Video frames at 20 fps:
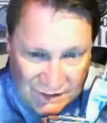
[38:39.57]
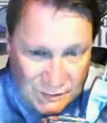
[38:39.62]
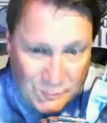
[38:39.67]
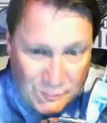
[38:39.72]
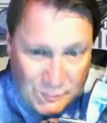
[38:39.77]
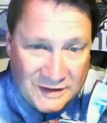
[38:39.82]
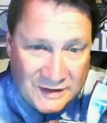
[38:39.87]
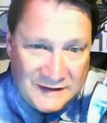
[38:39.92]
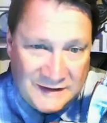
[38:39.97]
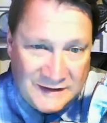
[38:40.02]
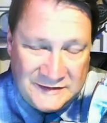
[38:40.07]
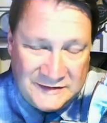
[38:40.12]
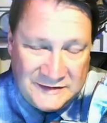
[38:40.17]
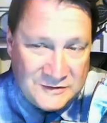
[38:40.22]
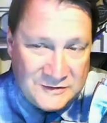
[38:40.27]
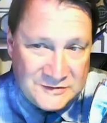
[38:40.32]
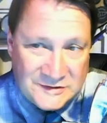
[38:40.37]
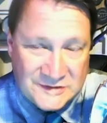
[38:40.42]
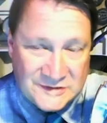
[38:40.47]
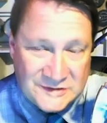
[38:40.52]
will, and
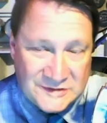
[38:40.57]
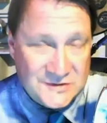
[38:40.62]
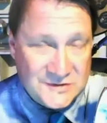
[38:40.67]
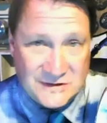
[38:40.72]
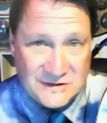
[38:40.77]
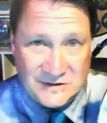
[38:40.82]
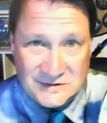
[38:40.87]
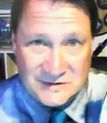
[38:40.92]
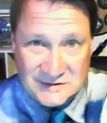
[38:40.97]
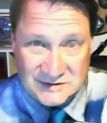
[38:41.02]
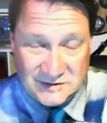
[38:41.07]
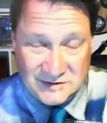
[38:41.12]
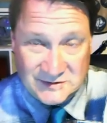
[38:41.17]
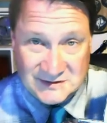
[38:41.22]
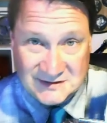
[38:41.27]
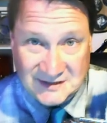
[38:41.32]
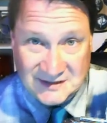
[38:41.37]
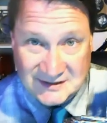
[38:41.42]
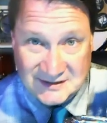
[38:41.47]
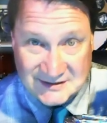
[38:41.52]

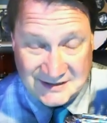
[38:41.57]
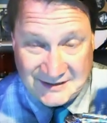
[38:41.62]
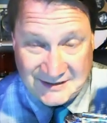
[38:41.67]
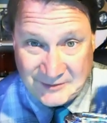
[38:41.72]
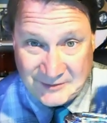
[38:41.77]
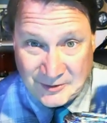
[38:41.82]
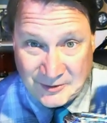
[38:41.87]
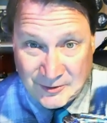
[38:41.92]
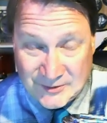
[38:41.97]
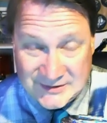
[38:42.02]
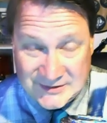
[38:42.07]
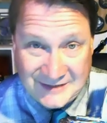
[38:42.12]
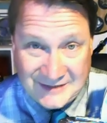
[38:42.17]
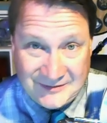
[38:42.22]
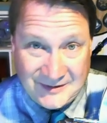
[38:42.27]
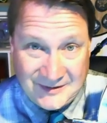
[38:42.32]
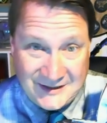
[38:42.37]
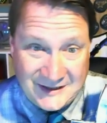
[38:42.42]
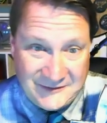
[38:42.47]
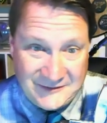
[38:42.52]
those things holes
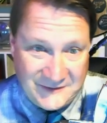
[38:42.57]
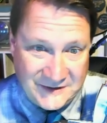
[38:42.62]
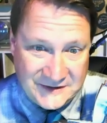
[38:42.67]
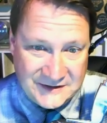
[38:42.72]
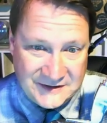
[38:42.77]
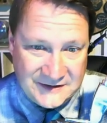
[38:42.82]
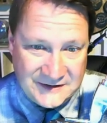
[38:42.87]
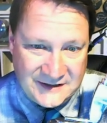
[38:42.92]
inevitably get filled.